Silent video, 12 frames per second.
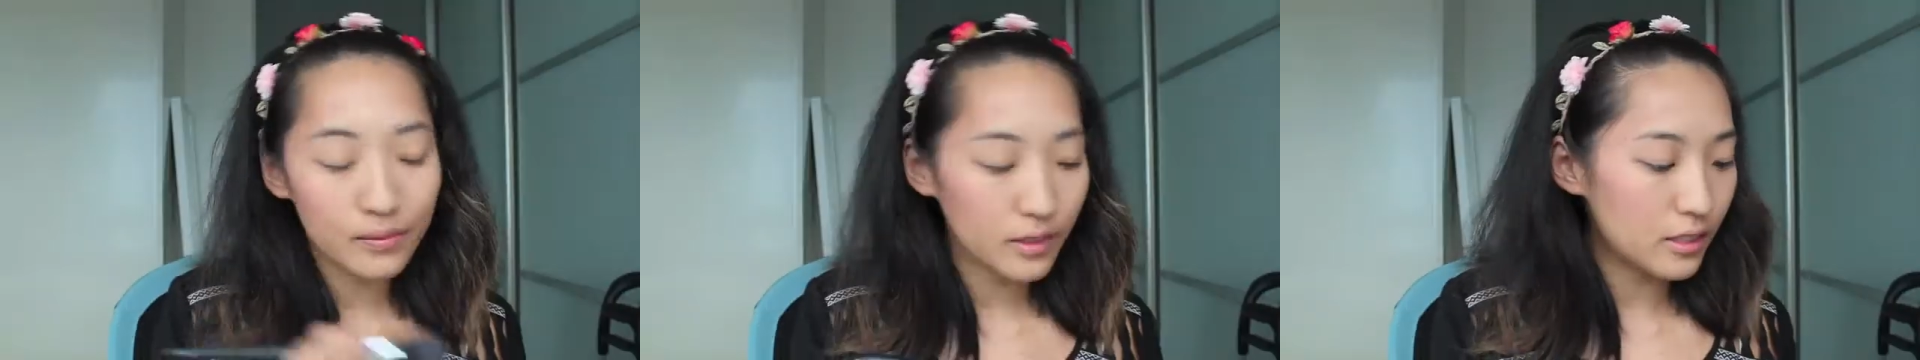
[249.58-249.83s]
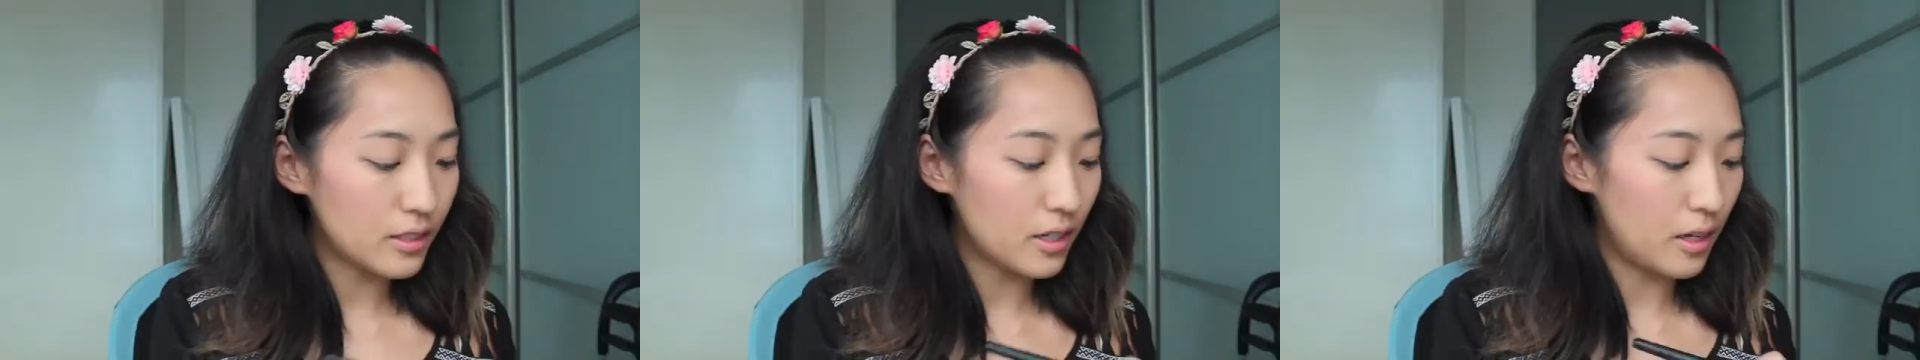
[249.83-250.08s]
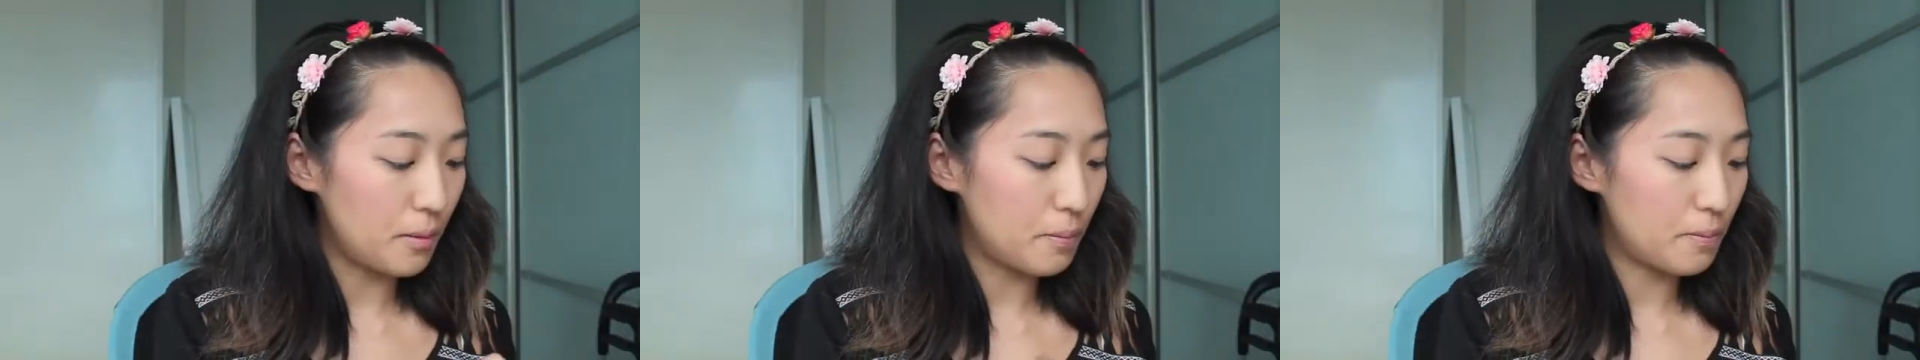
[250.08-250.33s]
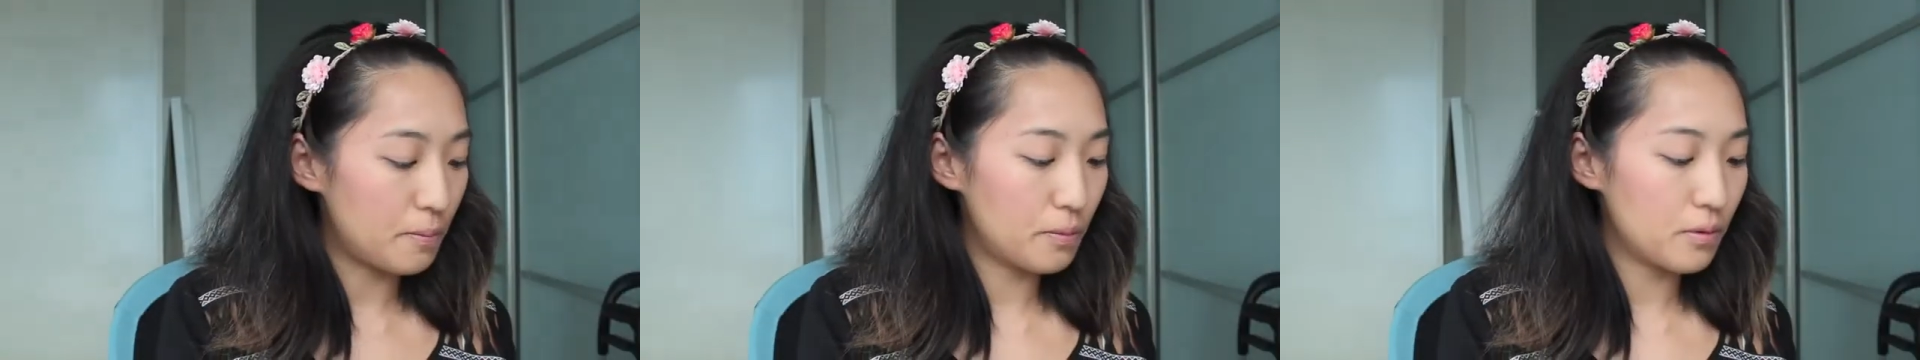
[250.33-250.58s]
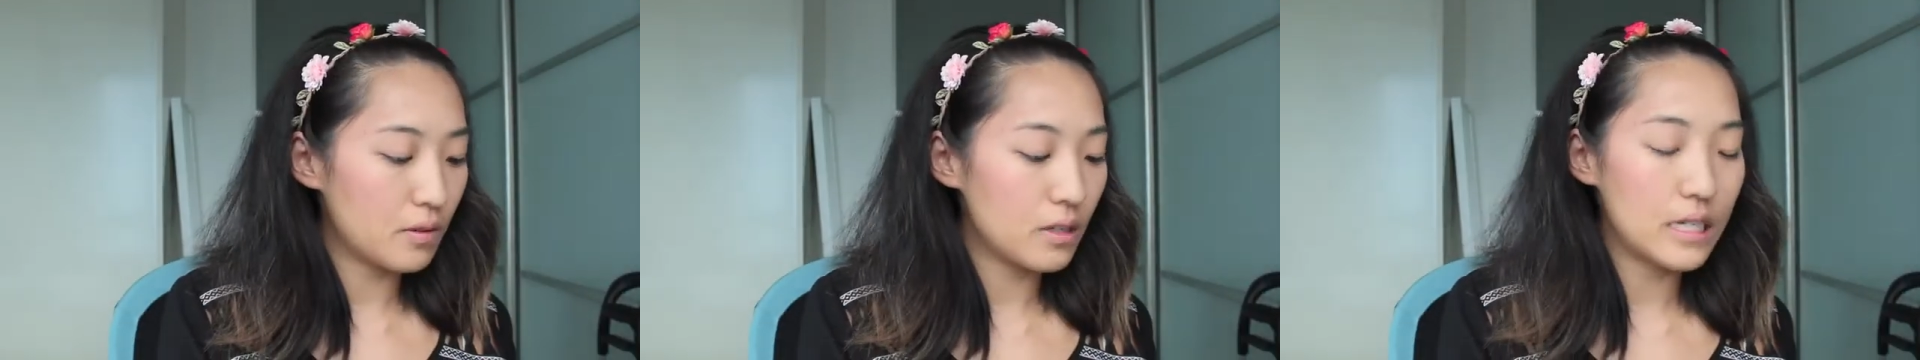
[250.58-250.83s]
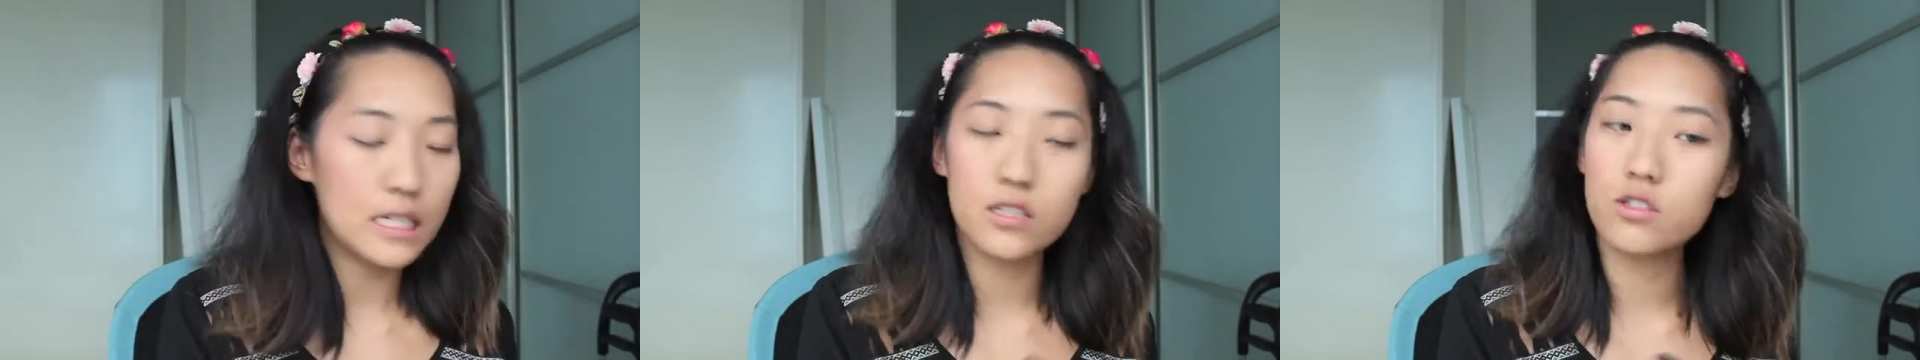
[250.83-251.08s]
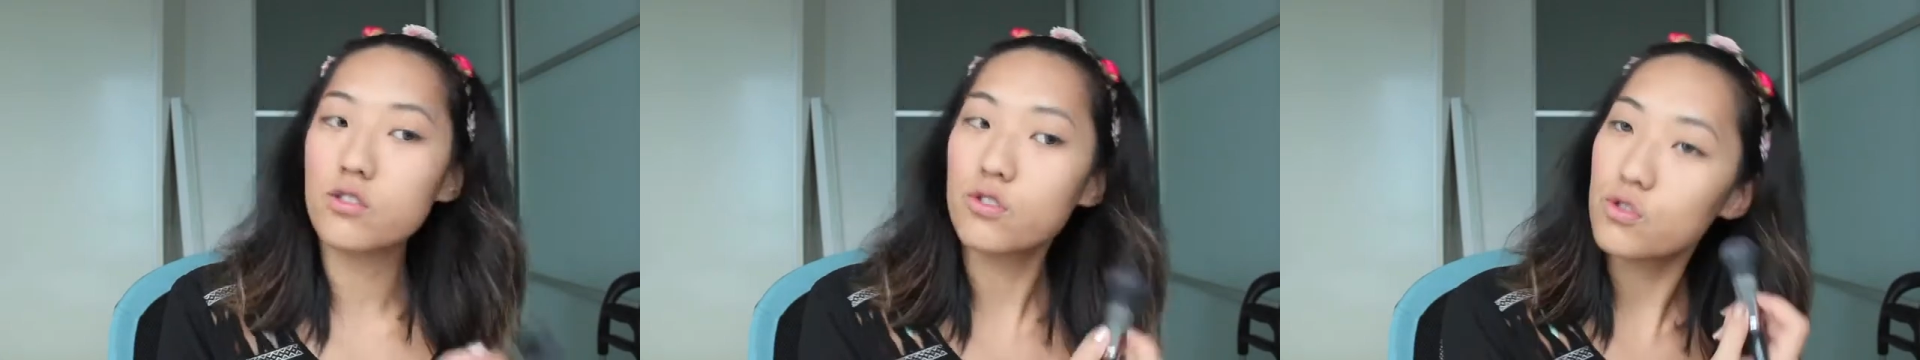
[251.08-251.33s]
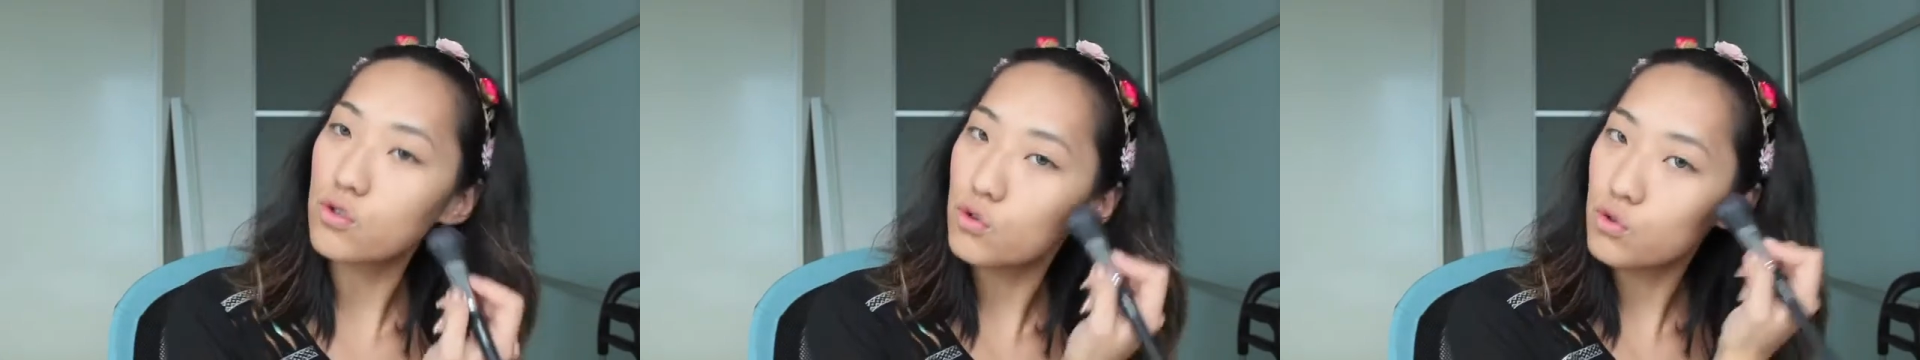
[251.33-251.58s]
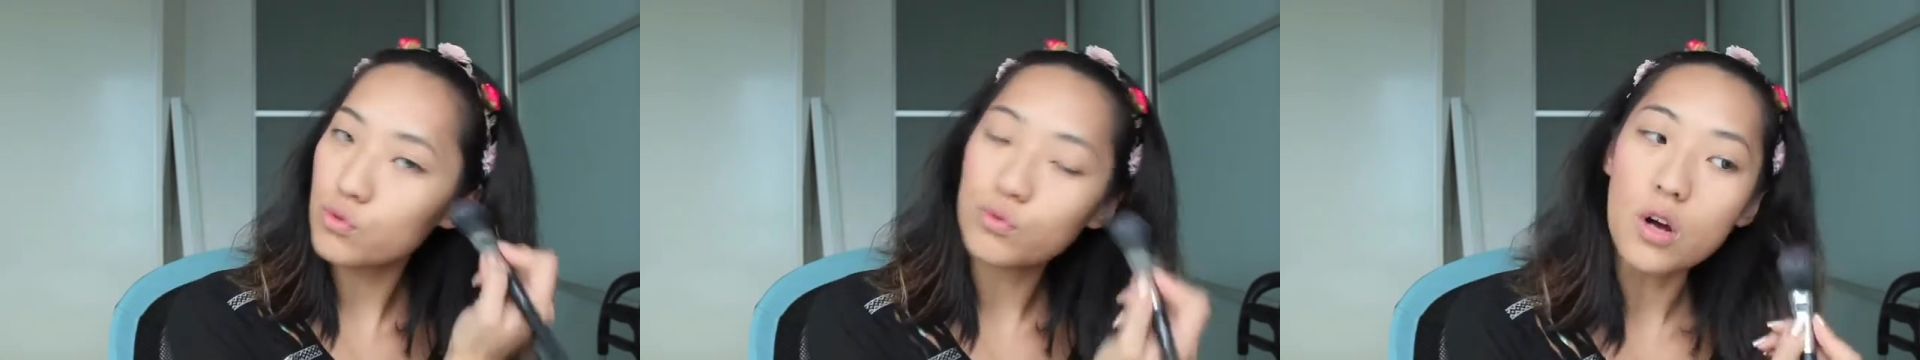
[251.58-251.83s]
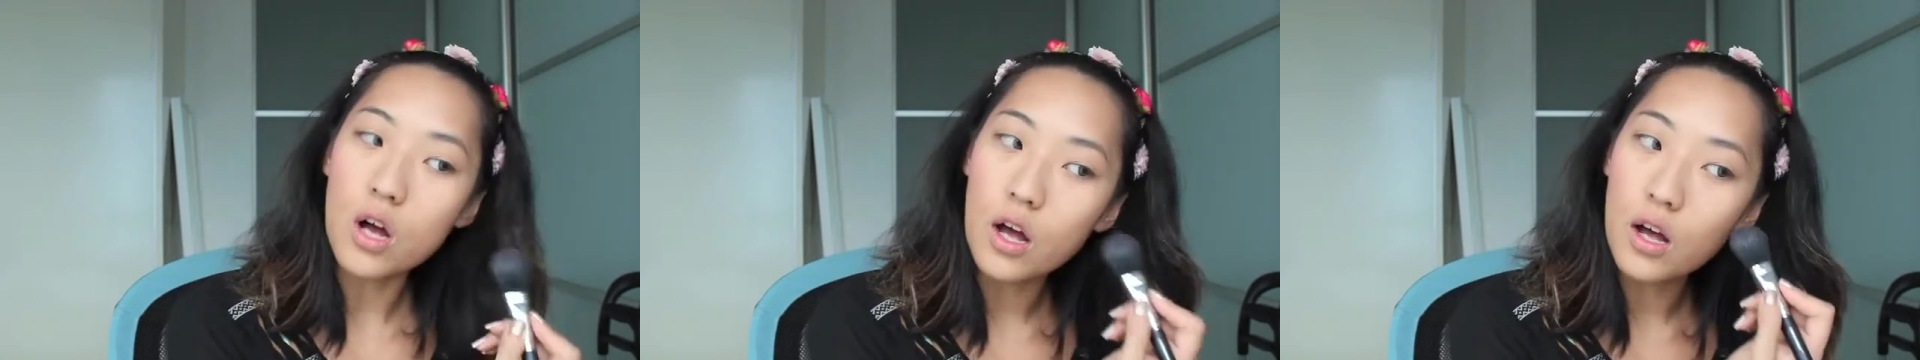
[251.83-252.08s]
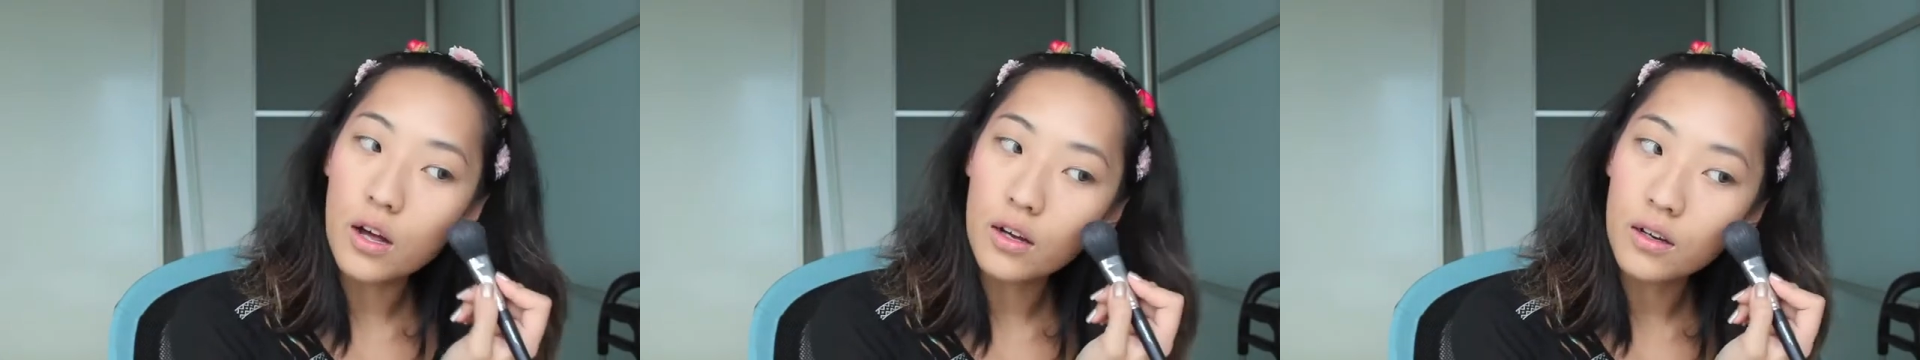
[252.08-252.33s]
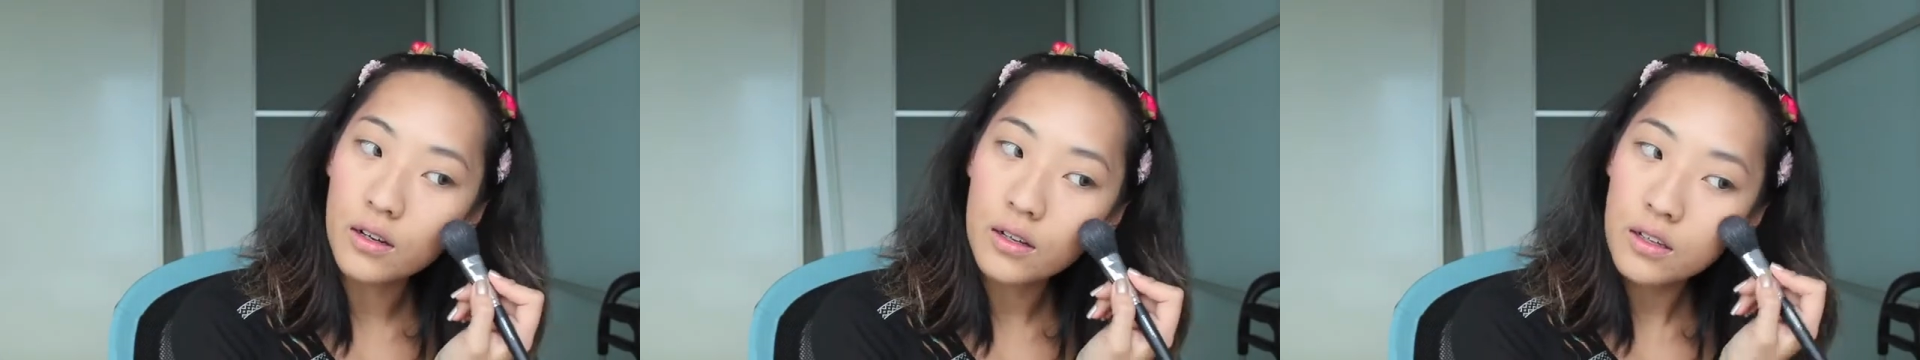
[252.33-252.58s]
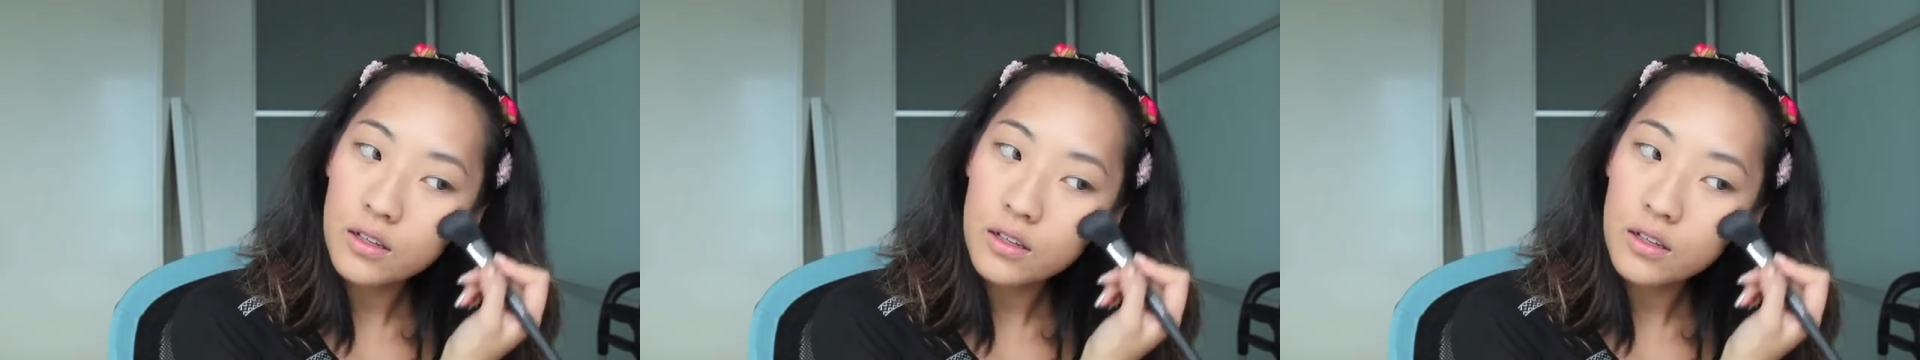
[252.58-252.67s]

It's a pretty strong